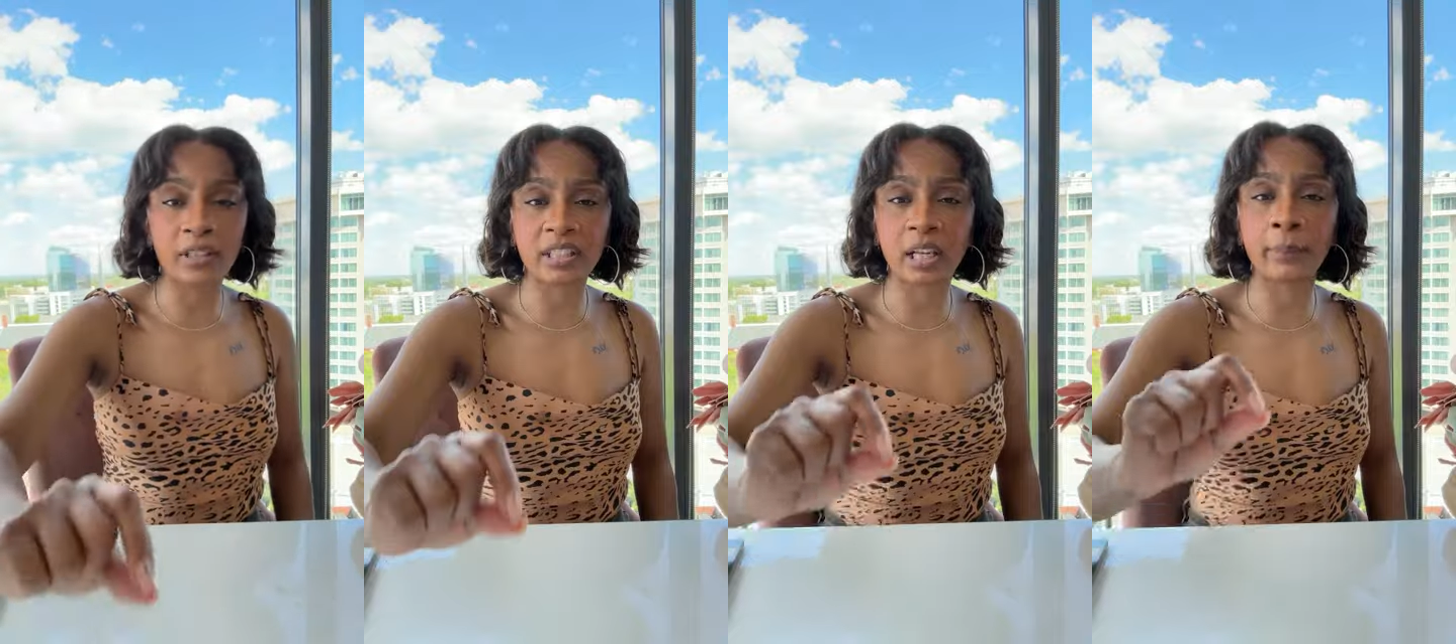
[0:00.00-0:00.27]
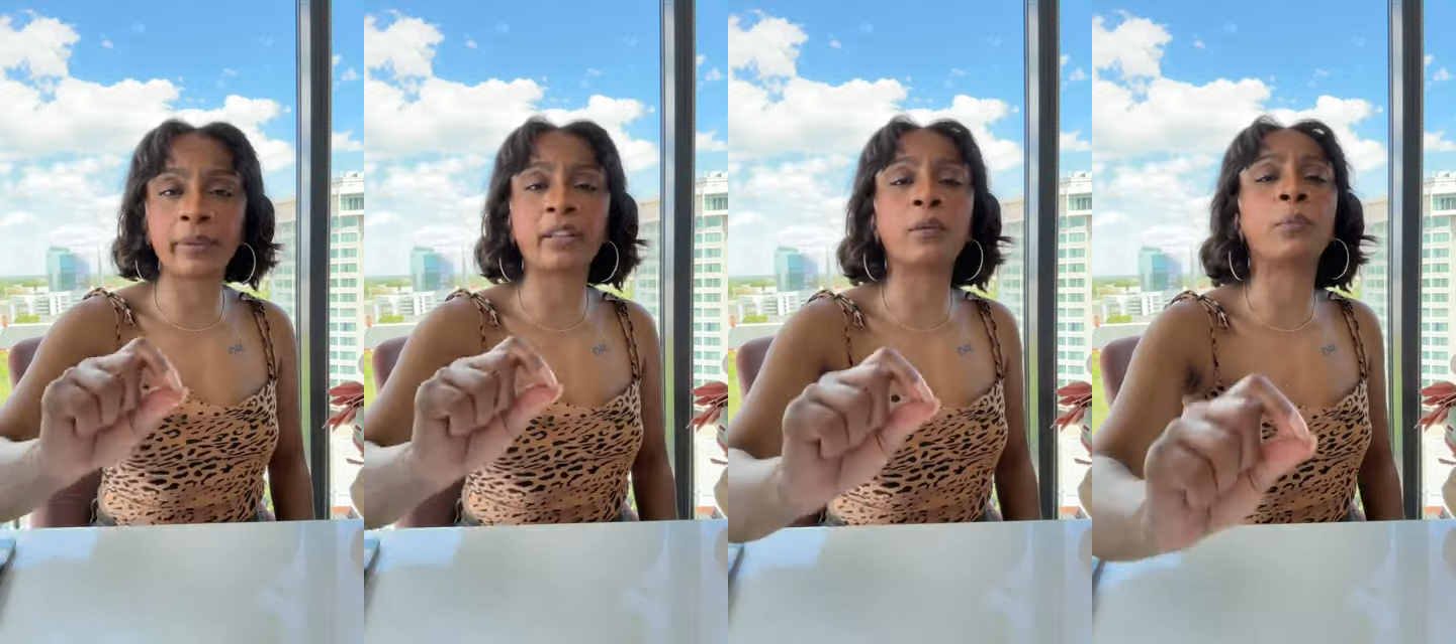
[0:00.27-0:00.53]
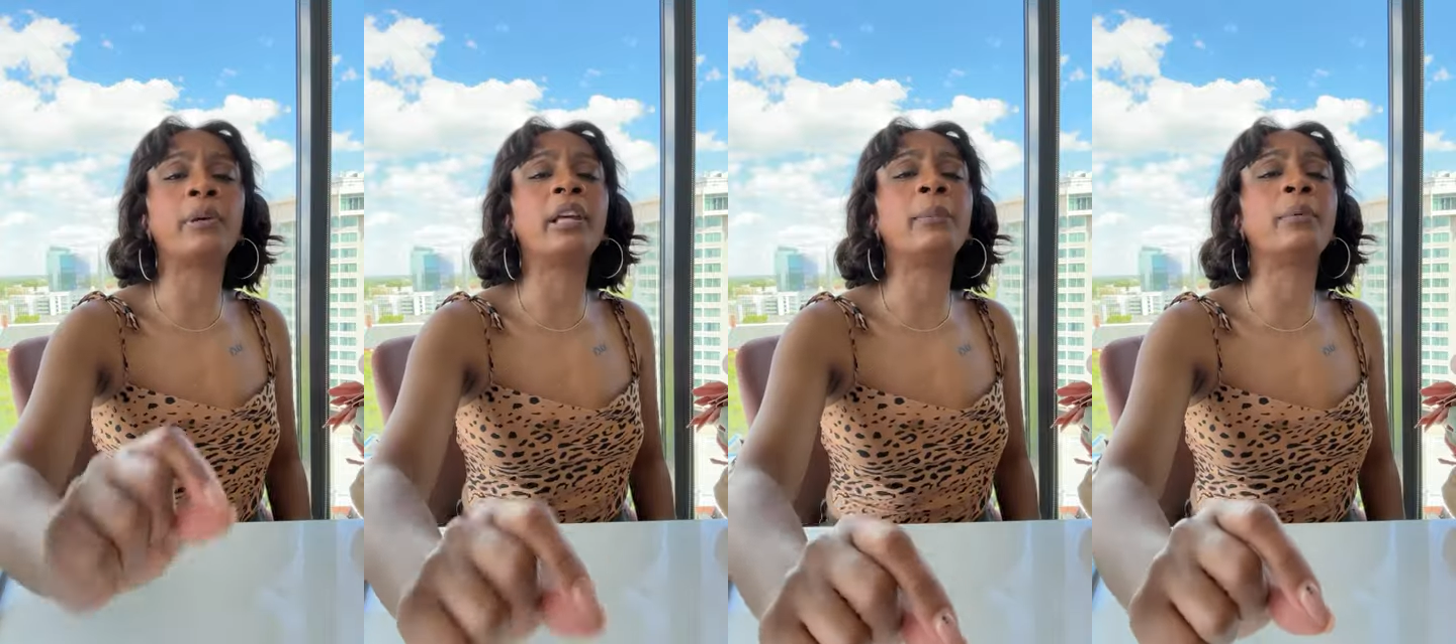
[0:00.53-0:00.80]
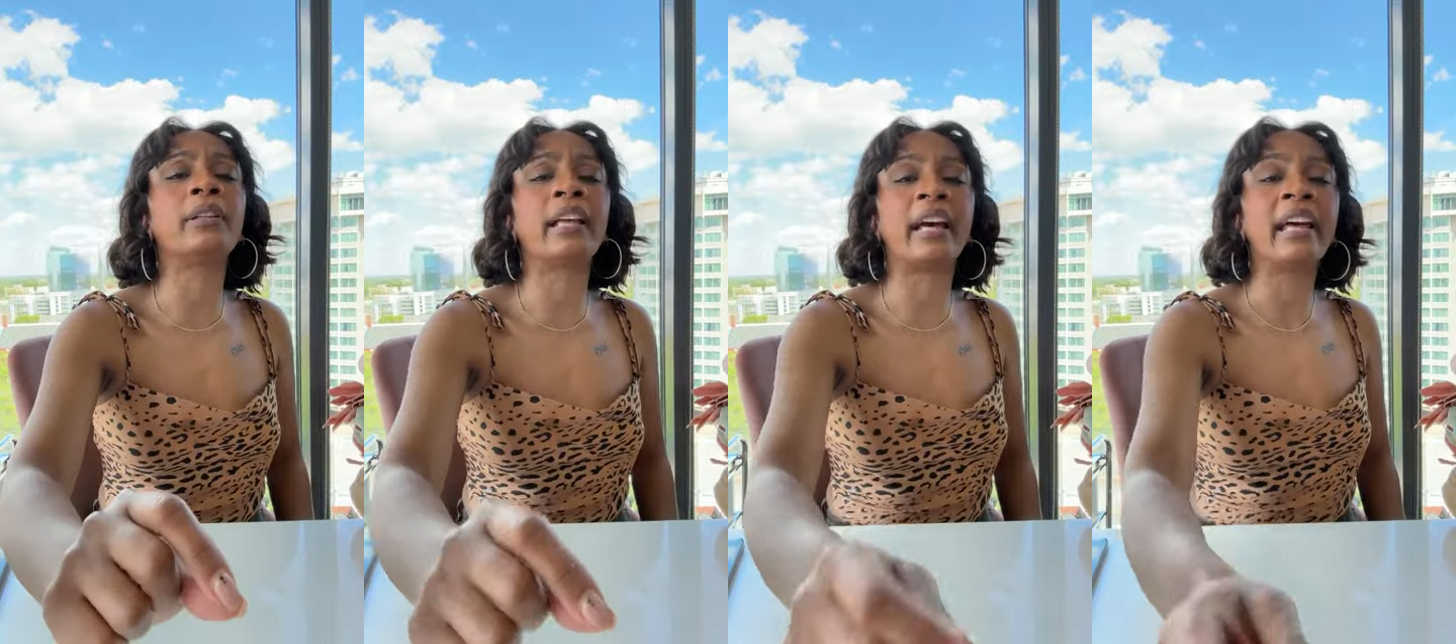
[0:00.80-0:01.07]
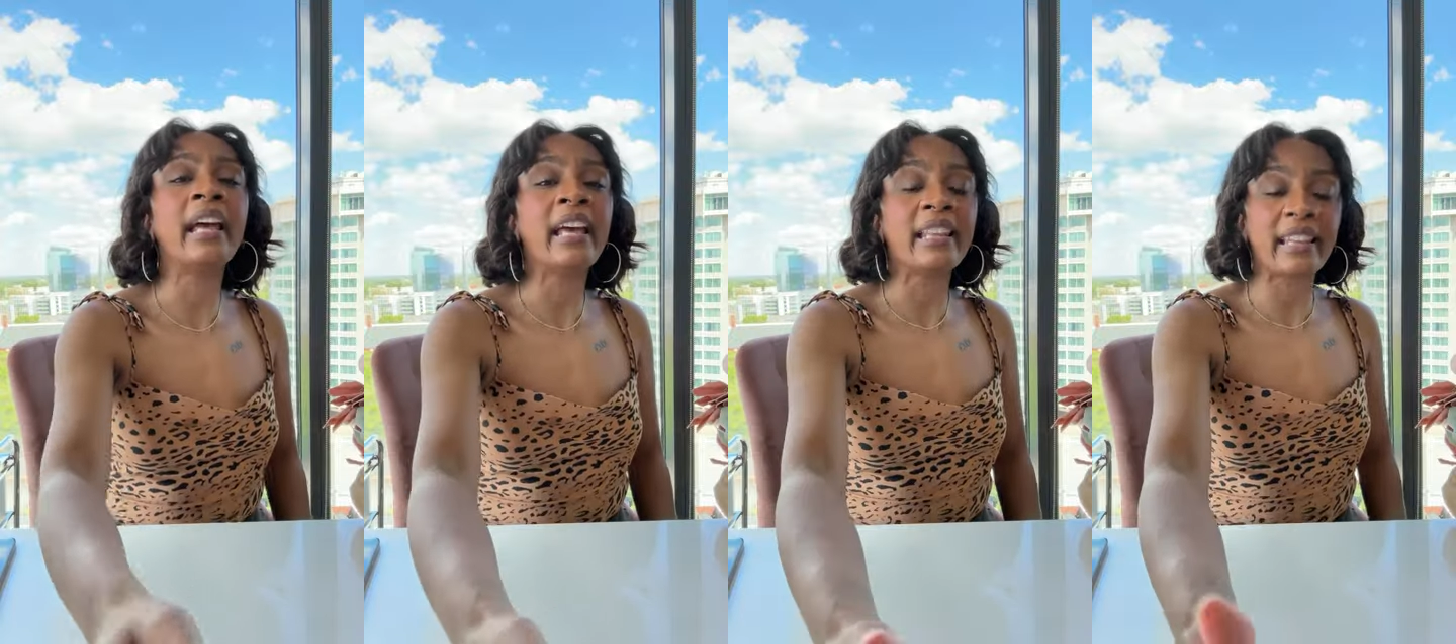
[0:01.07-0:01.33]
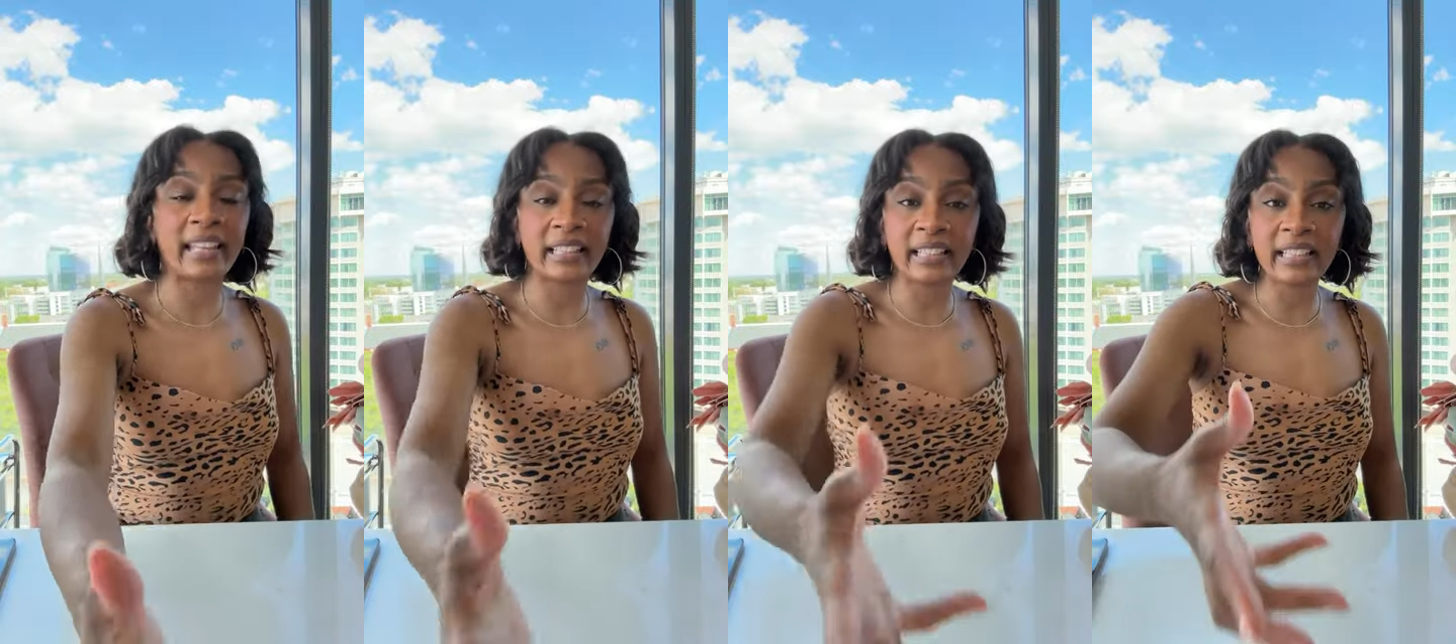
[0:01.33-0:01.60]
it's gonna be the people that
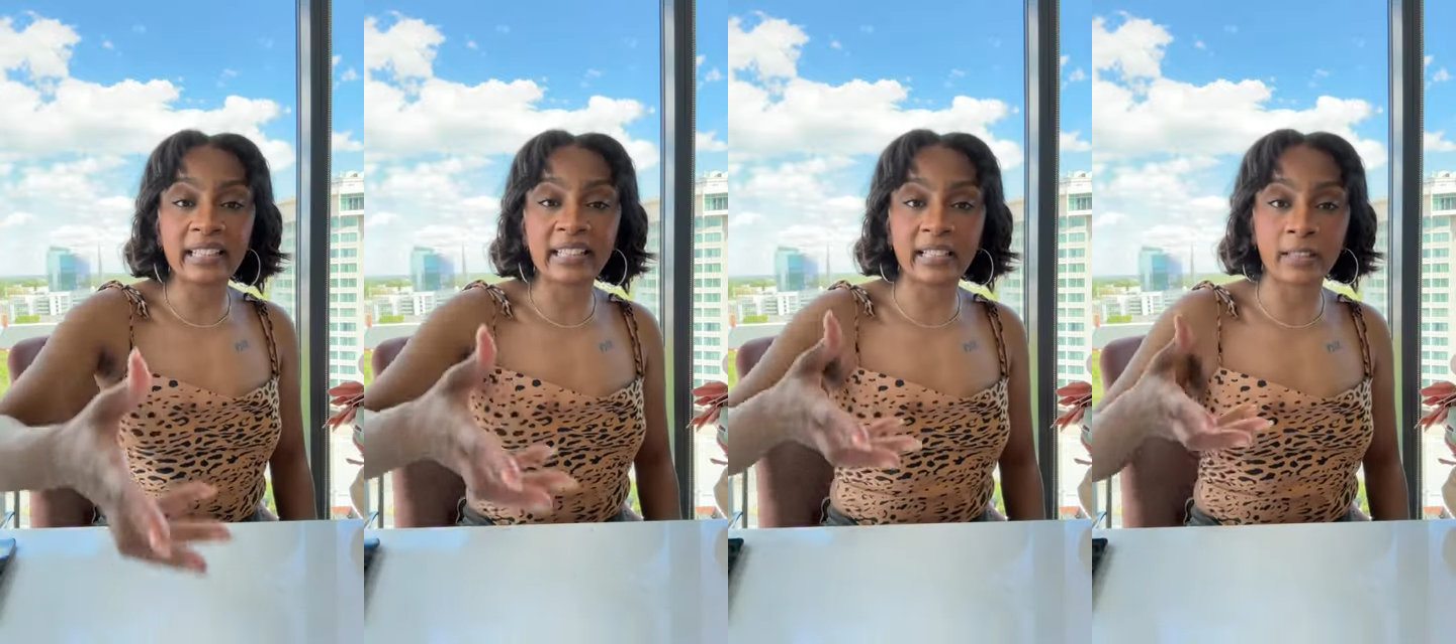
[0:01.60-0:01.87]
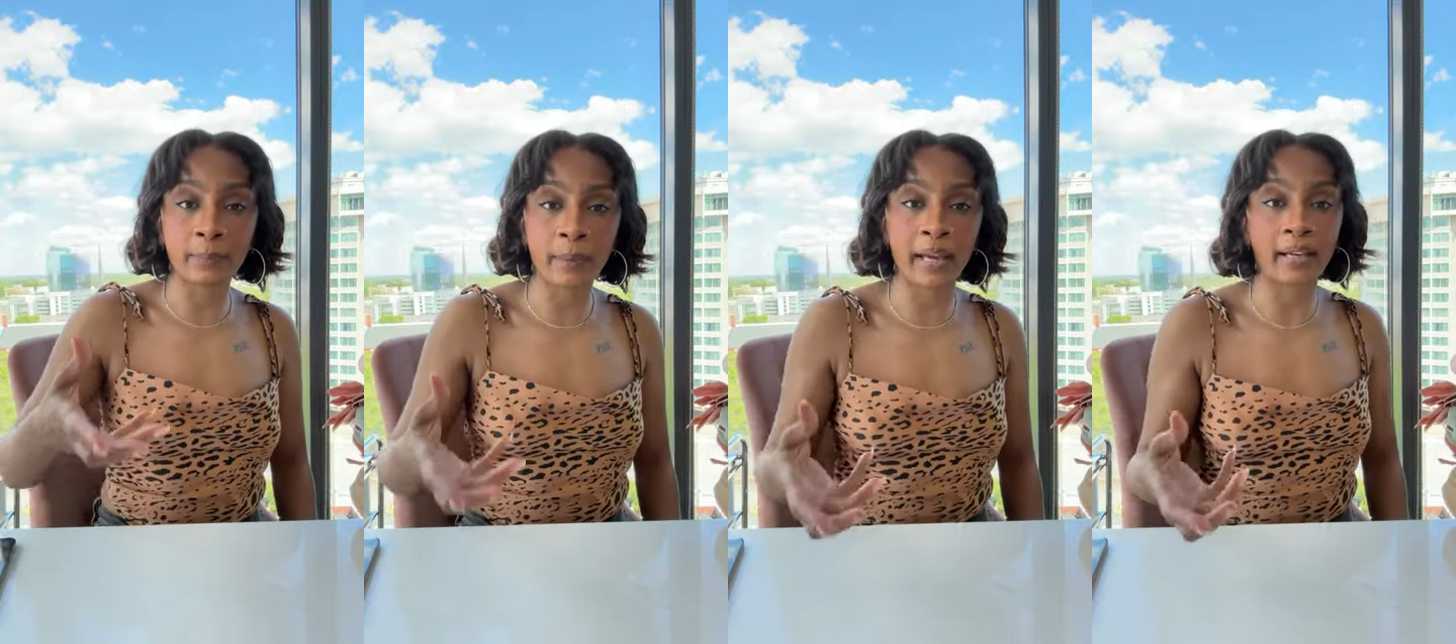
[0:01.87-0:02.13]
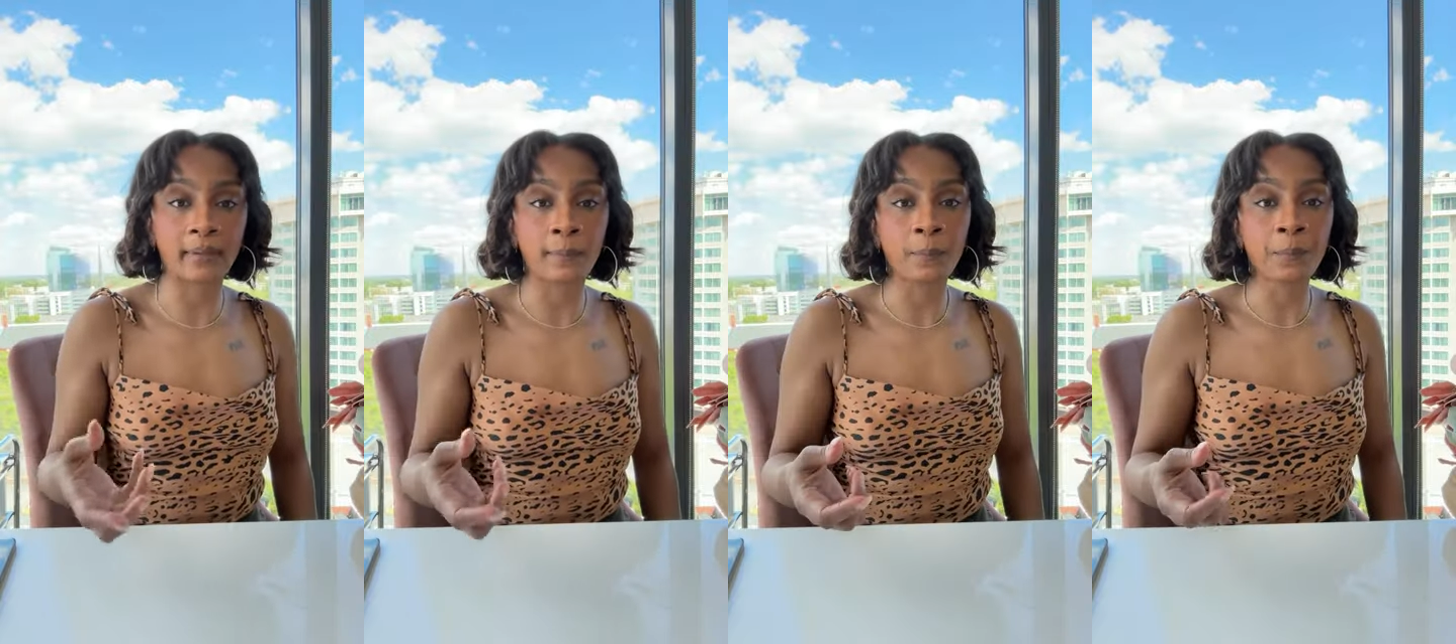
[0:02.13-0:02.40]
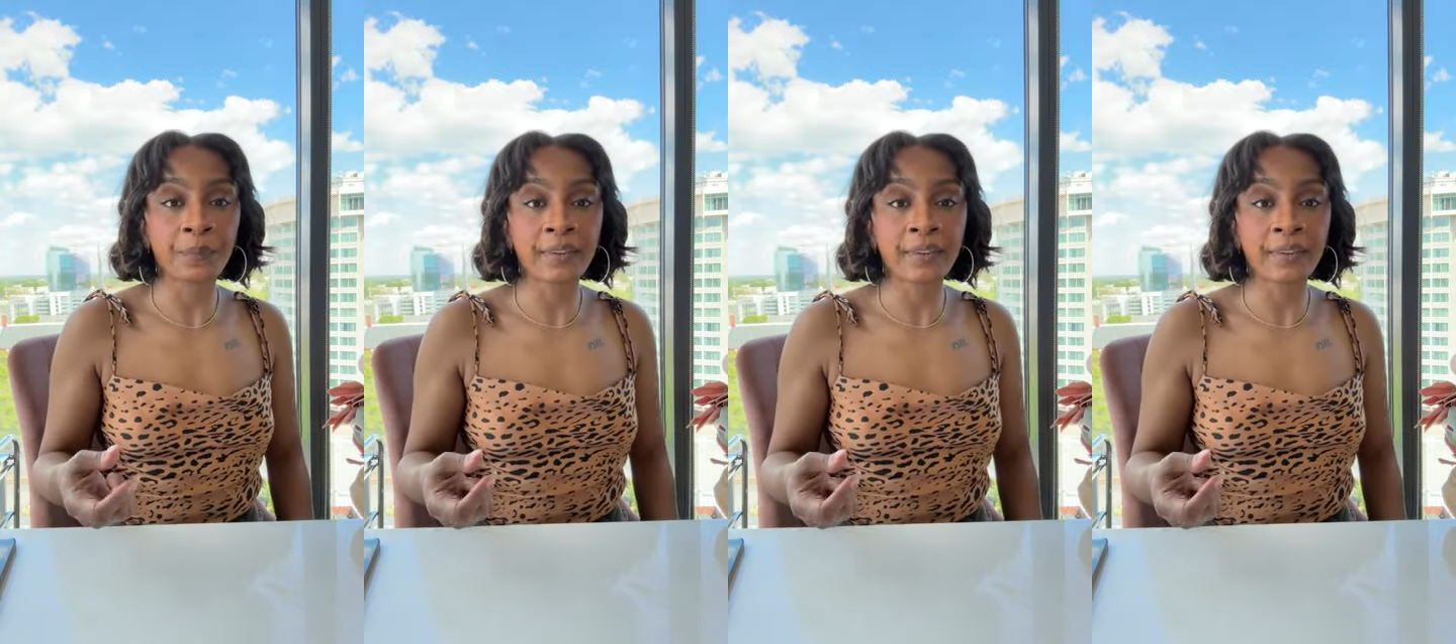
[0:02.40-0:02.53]
they least expect.